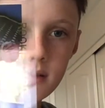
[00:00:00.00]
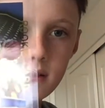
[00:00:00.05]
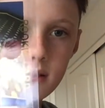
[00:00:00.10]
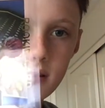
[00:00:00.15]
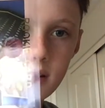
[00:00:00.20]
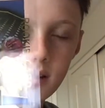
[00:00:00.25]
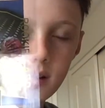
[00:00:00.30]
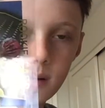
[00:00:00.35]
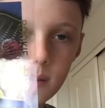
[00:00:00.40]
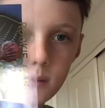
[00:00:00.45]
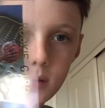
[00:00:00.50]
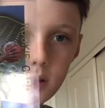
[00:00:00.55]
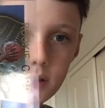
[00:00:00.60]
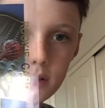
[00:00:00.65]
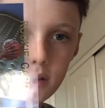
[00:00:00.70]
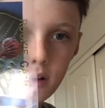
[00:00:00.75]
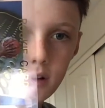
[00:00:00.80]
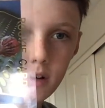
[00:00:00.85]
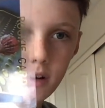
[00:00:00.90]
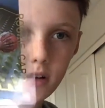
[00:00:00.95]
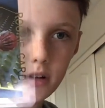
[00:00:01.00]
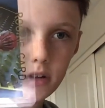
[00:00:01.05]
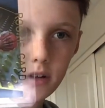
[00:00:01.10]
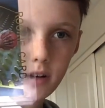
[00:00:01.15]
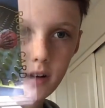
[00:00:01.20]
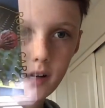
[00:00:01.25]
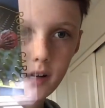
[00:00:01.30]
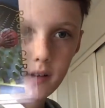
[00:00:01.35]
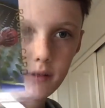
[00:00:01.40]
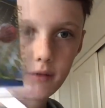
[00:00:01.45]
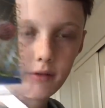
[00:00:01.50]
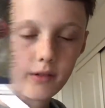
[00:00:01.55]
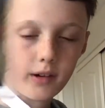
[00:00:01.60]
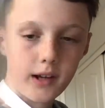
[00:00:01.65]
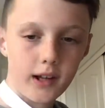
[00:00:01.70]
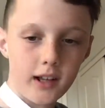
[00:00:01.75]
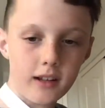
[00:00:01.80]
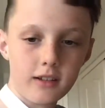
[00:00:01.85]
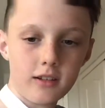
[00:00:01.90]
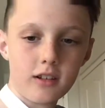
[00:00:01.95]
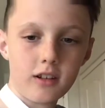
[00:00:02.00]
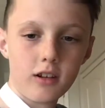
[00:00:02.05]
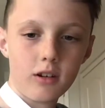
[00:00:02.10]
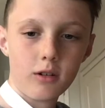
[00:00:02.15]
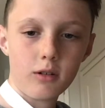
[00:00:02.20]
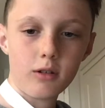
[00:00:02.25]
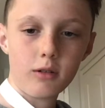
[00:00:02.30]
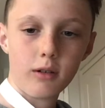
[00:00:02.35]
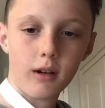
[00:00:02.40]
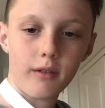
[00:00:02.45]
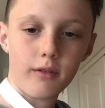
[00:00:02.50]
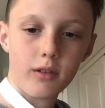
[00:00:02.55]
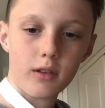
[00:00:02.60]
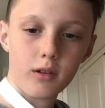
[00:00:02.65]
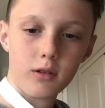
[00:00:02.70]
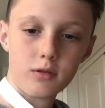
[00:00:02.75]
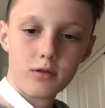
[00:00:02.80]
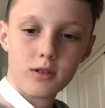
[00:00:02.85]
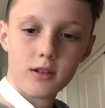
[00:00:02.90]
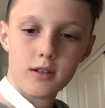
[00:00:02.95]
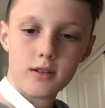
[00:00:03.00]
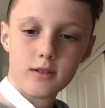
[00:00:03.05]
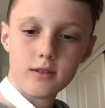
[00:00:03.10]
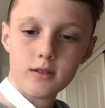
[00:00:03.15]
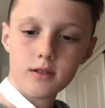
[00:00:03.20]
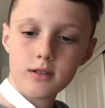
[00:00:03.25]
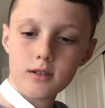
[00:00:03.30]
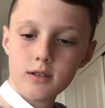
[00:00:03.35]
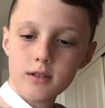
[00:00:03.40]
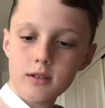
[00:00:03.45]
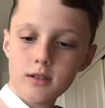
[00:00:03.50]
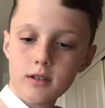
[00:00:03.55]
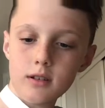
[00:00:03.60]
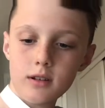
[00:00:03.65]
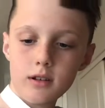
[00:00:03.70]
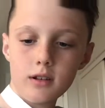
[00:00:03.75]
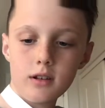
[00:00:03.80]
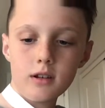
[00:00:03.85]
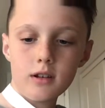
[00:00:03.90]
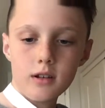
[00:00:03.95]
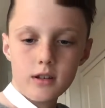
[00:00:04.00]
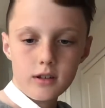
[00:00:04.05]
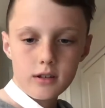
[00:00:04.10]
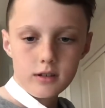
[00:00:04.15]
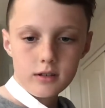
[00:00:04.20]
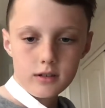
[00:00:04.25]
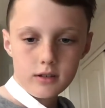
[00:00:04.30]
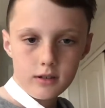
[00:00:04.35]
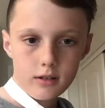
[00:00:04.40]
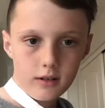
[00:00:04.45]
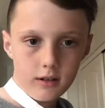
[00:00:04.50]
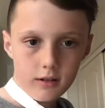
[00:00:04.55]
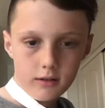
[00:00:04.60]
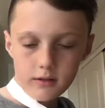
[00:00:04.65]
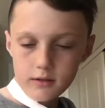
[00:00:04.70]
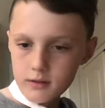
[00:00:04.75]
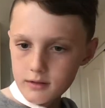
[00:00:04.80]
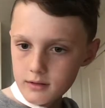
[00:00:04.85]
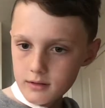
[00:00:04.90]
um, on-card autograph. We got two revolutions. So,